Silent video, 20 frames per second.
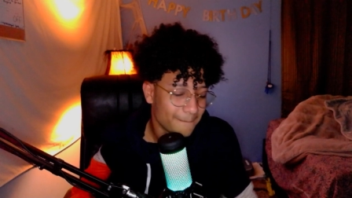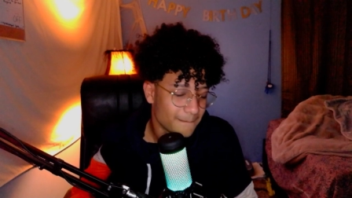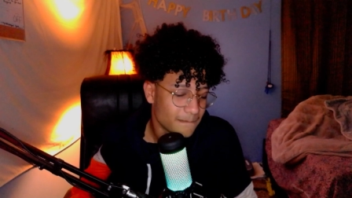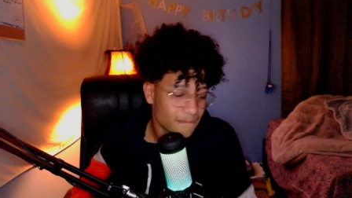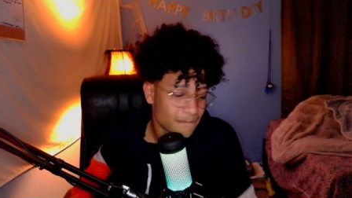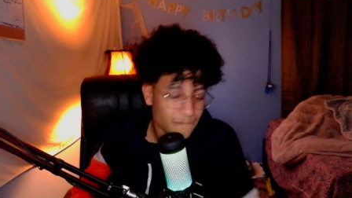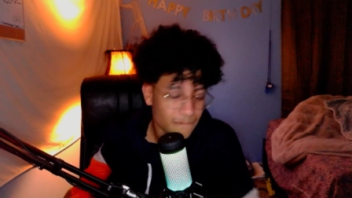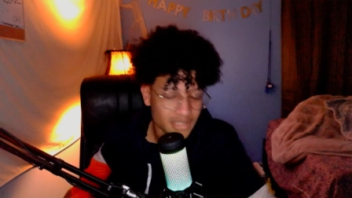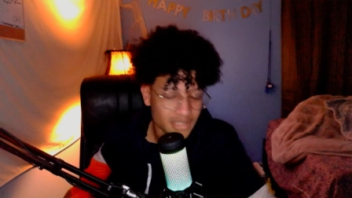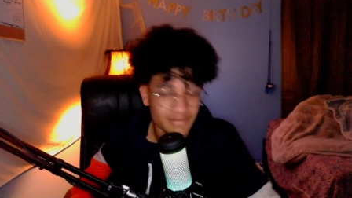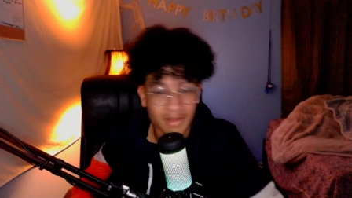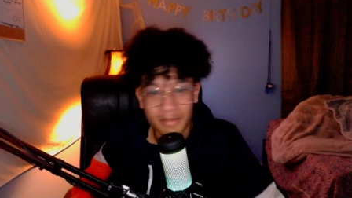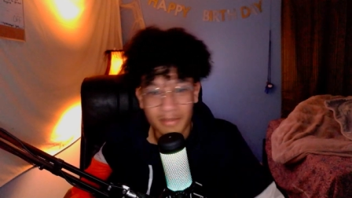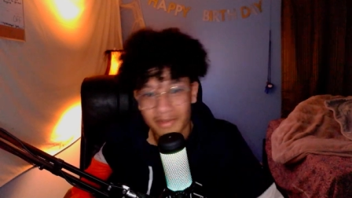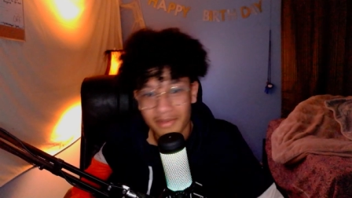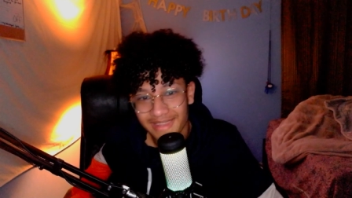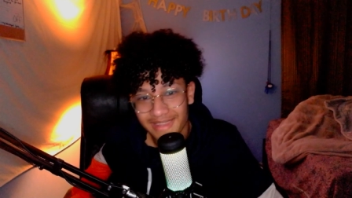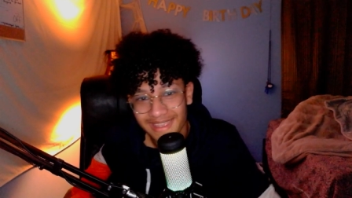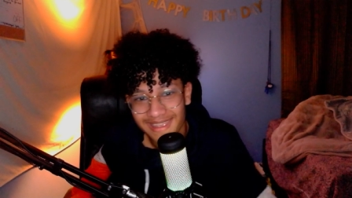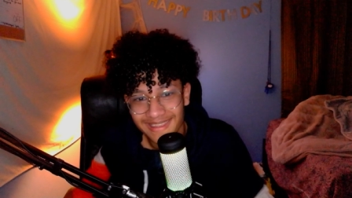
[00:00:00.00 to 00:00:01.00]
but it's my
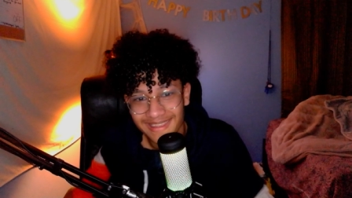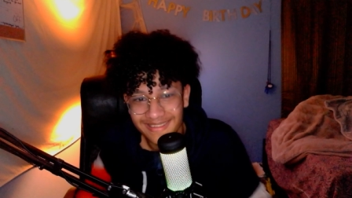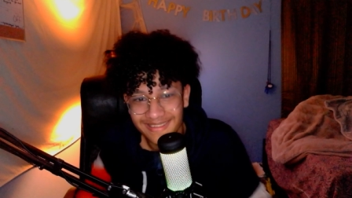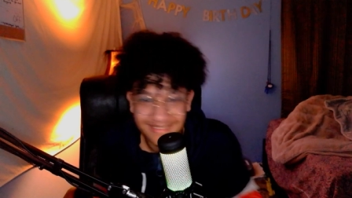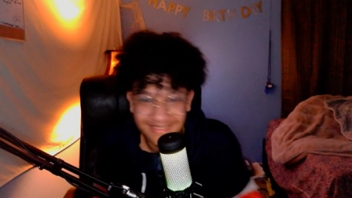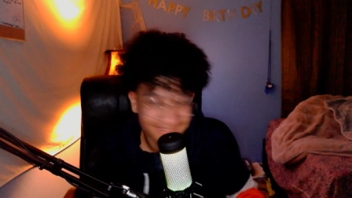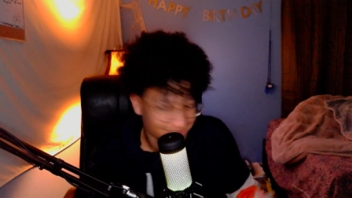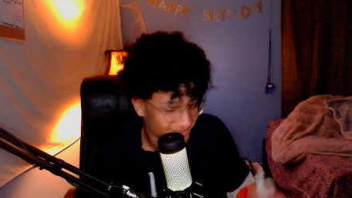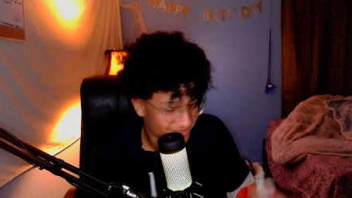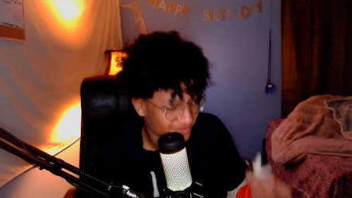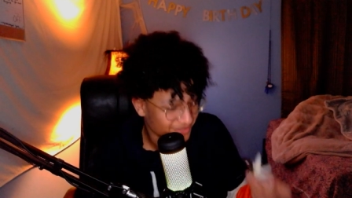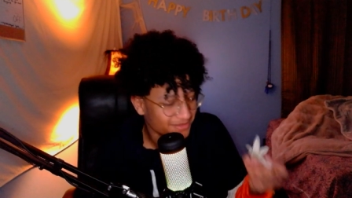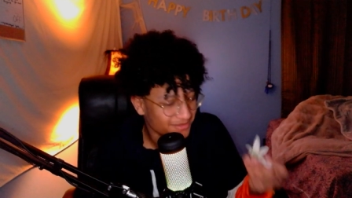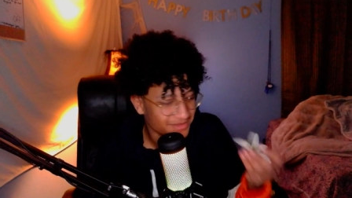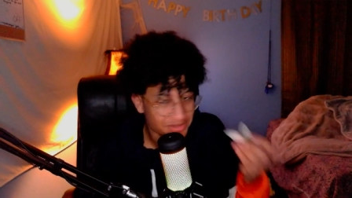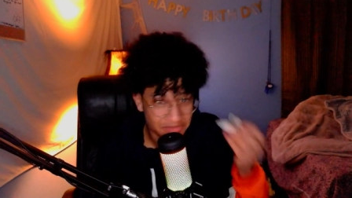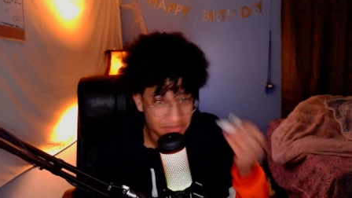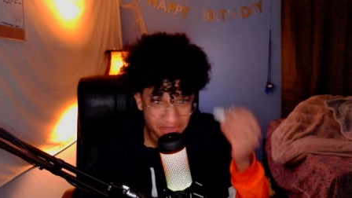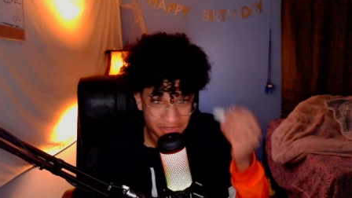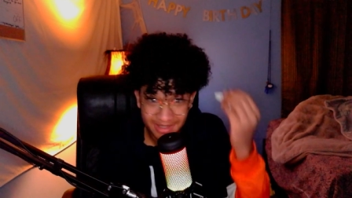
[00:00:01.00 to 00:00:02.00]
birthday. You know,
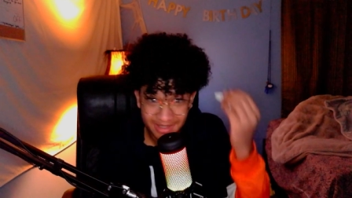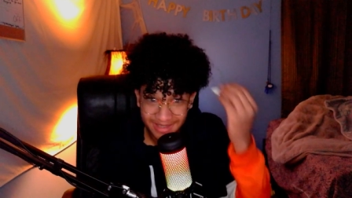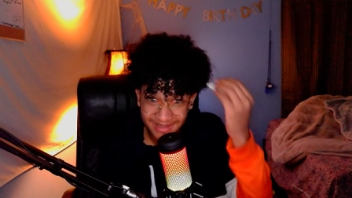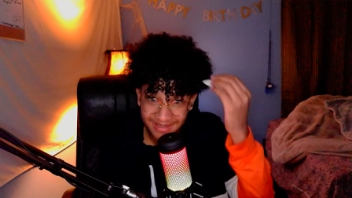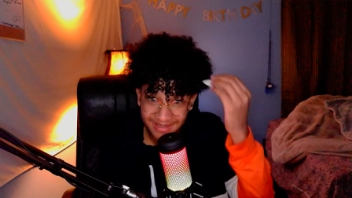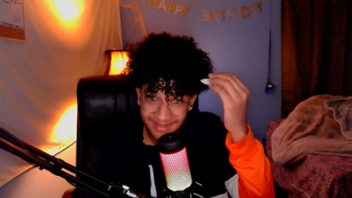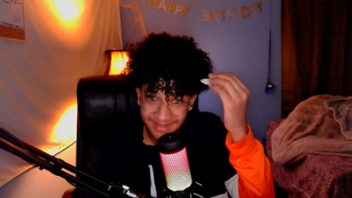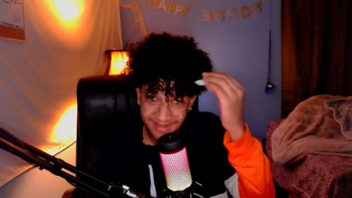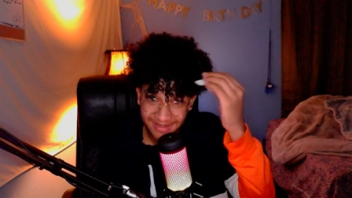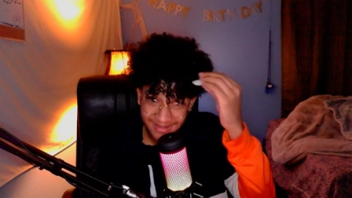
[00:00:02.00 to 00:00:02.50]
let me go ahead.